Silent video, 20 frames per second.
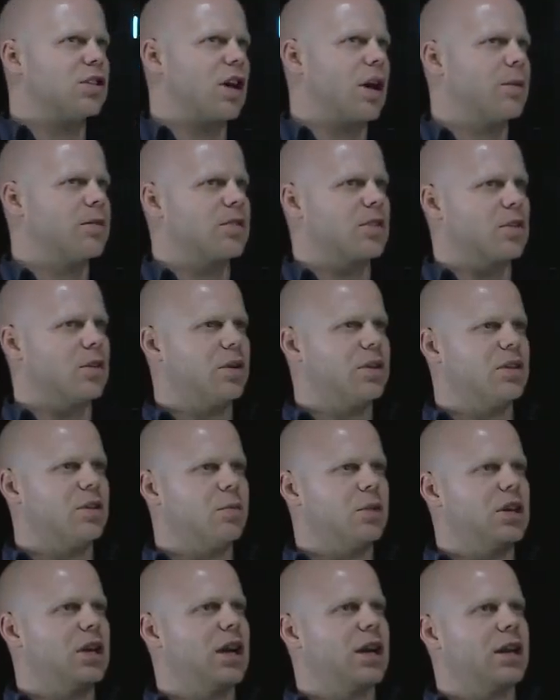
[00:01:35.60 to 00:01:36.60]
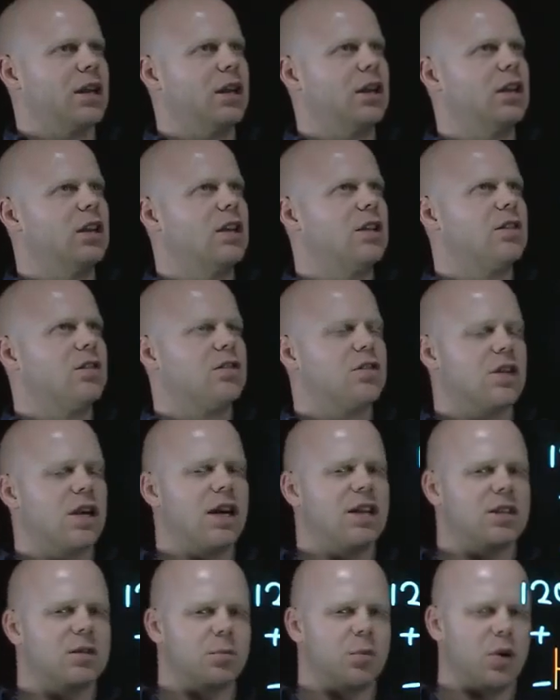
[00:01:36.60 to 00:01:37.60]
drops are going to be, I'm going to need to
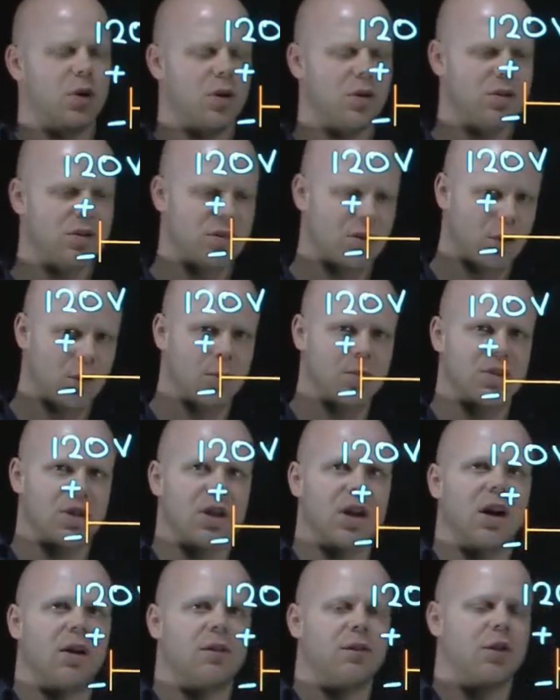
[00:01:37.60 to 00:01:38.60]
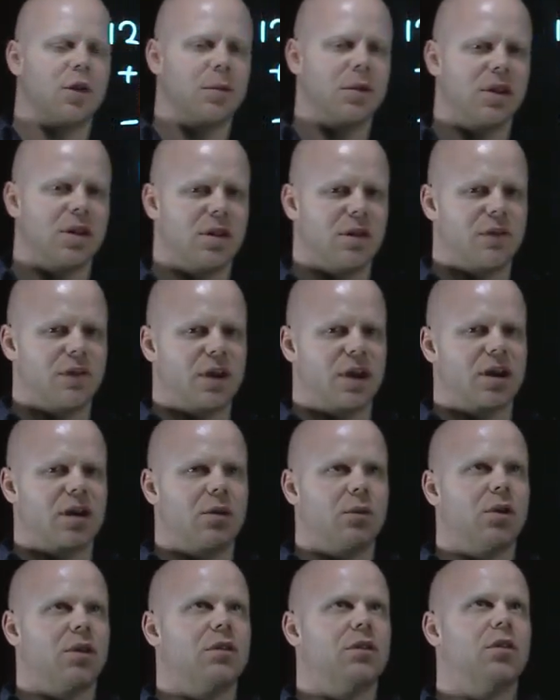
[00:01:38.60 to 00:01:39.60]
transpose Ohm's law formula to figure
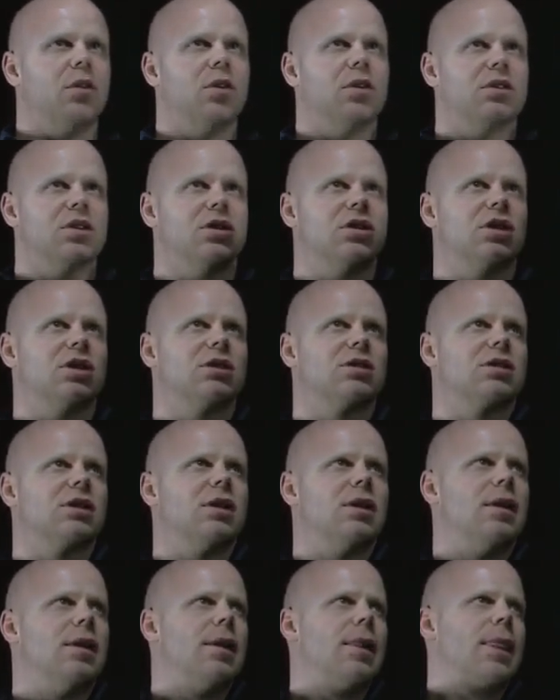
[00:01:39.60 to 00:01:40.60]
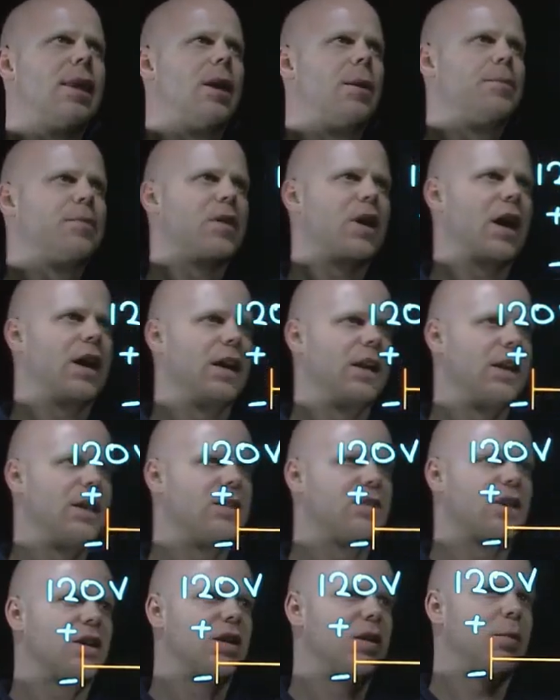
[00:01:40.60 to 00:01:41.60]
out what voltage is. And at
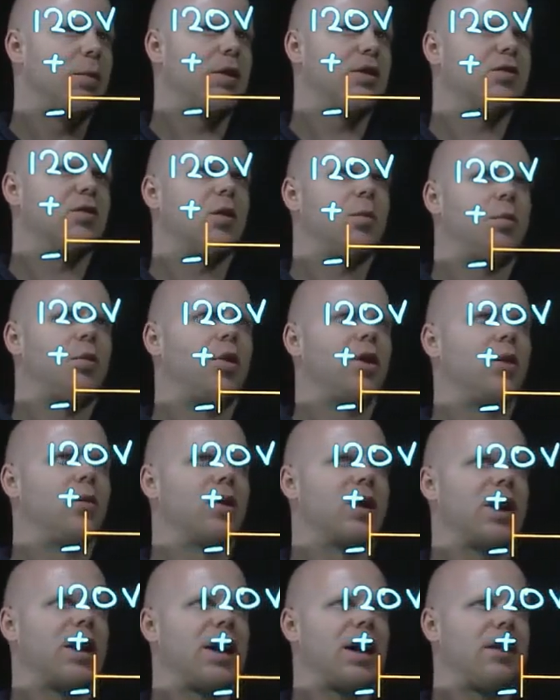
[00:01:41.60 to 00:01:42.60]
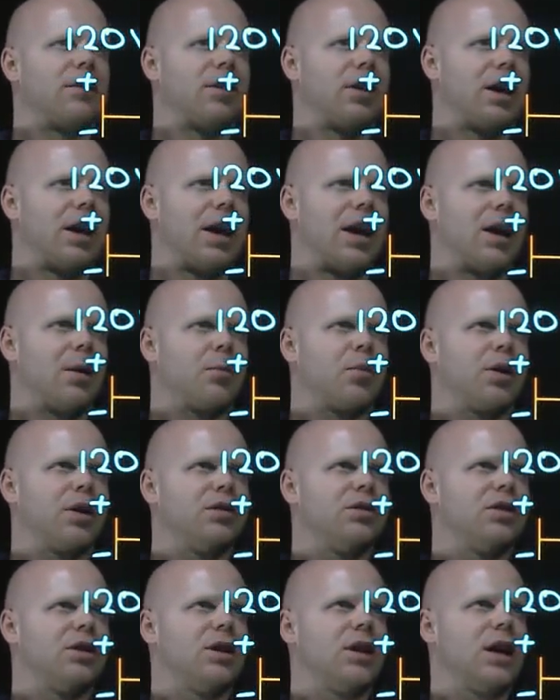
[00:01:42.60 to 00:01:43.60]
each individual point, when I have an
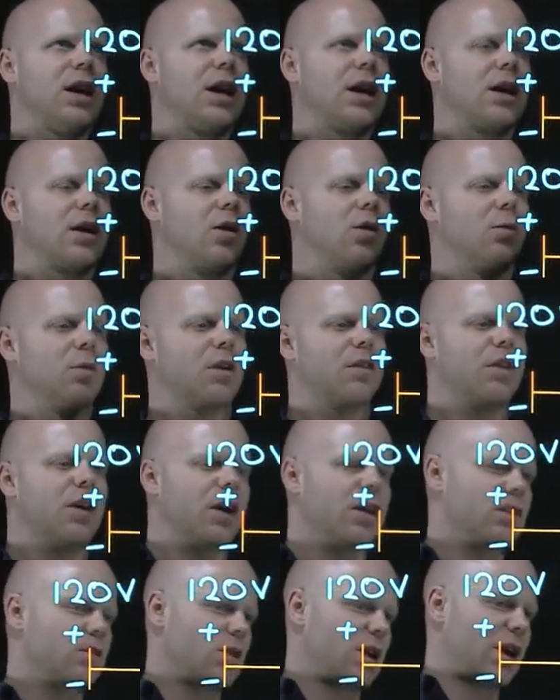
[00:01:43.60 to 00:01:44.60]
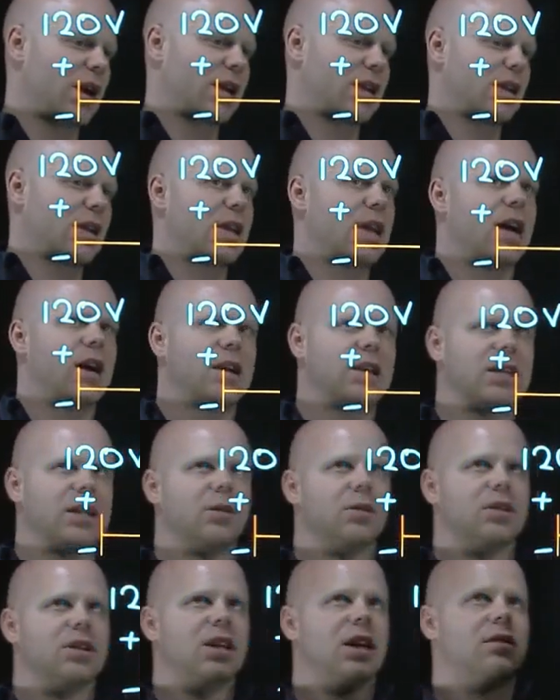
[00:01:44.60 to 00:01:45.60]
amperage and an ohmic value, I can
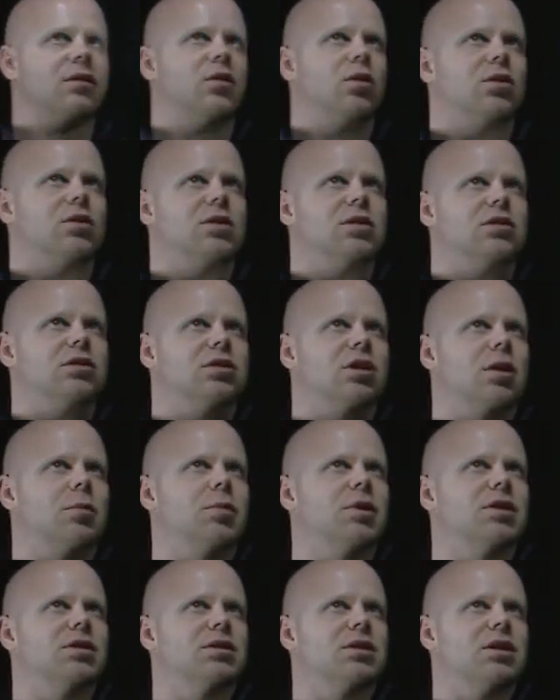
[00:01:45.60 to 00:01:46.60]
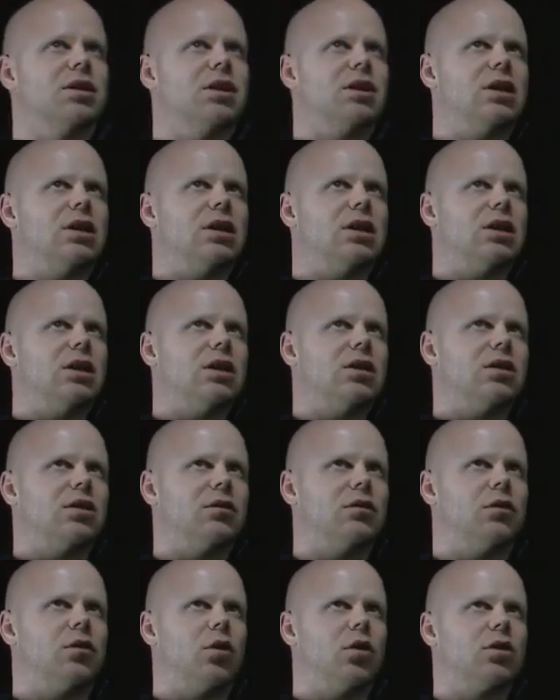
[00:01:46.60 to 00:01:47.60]
calculate what that voltage drop is.
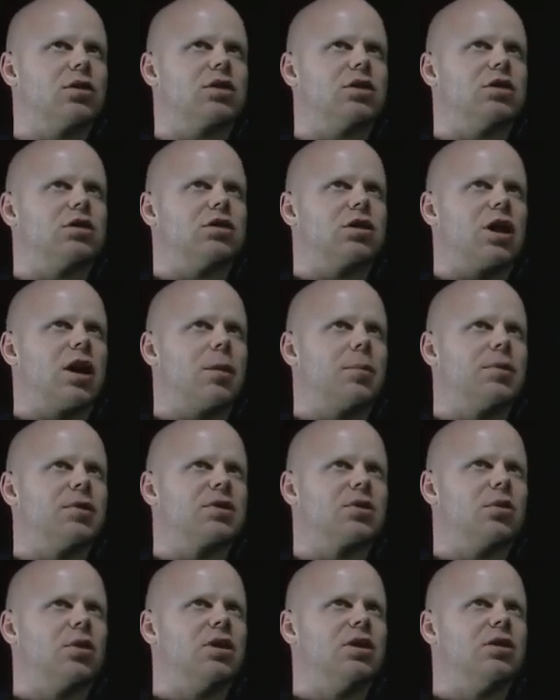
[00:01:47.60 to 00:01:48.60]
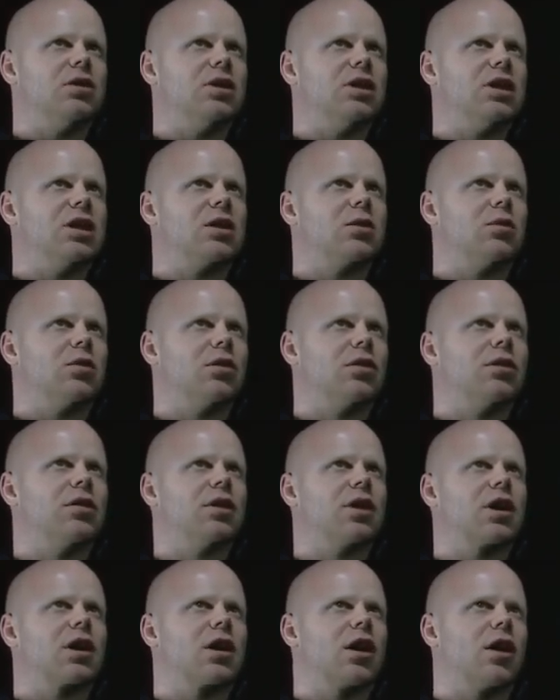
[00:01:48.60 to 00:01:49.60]
The voltage drop is going to equal
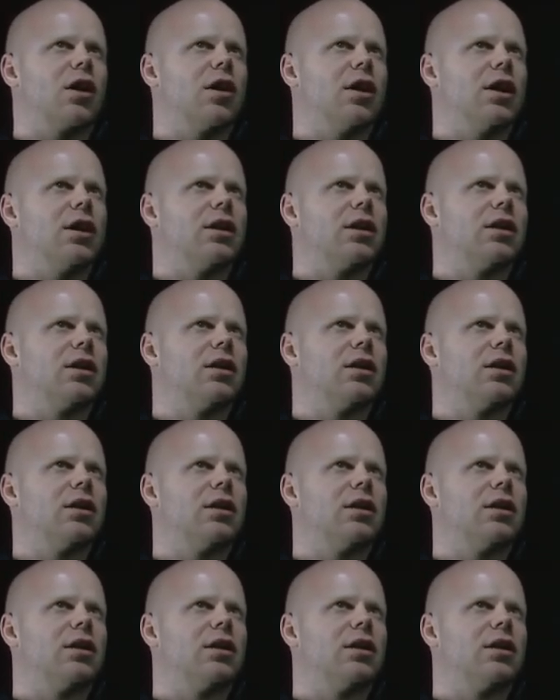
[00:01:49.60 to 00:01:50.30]
the current